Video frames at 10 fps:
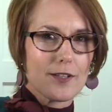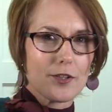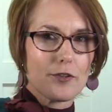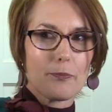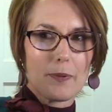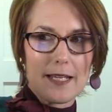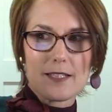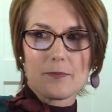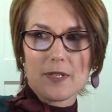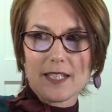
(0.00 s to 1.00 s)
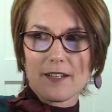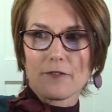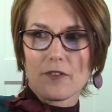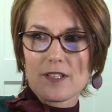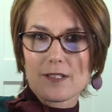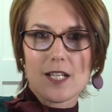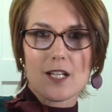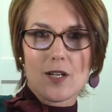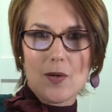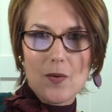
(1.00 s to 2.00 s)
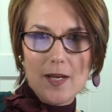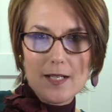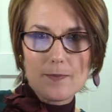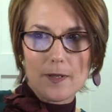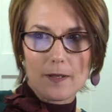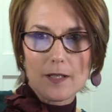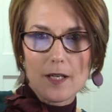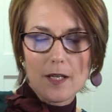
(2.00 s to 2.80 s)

you've placed me here for this incredible